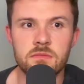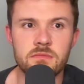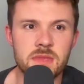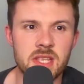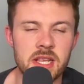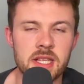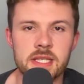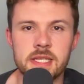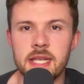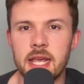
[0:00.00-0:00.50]

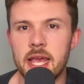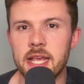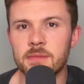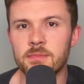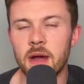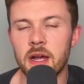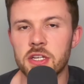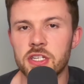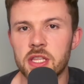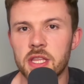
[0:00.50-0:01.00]
Didn't see it as
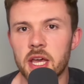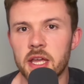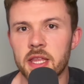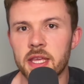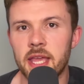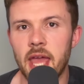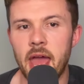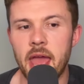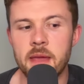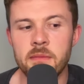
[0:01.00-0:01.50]
much in the other
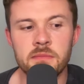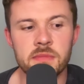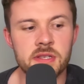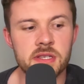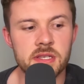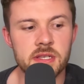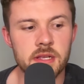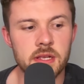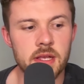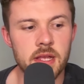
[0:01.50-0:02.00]

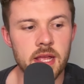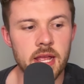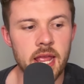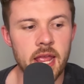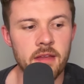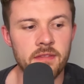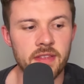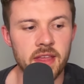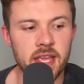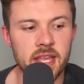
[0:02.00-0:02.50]
games.
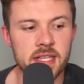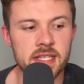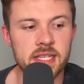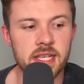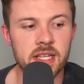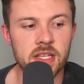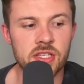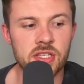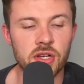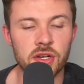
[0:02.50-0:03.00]
If they
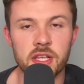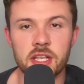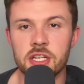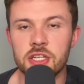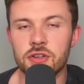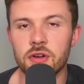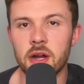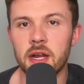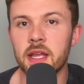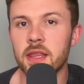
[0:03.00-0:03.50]
consider Sonny a
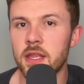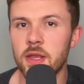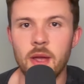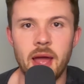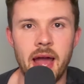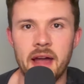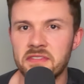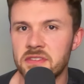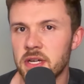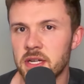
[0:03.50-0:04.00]
striker, then you
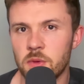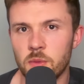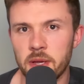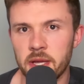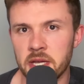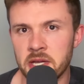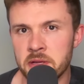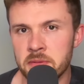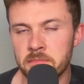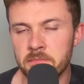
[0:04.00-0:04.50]
have to add a
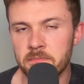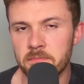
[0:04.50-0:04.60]
winger.